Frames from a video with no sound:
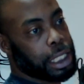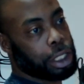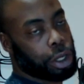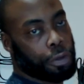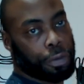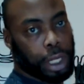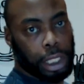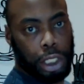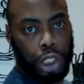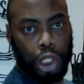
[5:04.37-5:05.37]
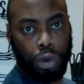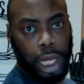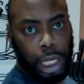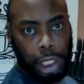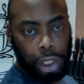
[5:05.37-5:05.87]
said, don't forget to
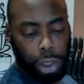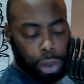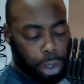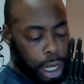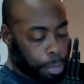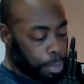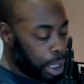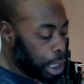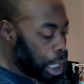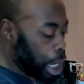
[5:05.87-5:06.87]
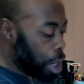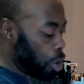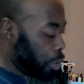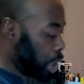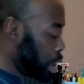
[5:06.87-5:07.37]
drain your crab meat. I
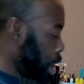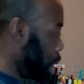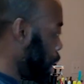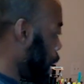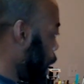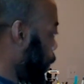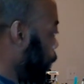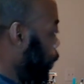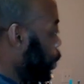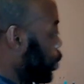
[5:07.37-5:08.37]
already did that.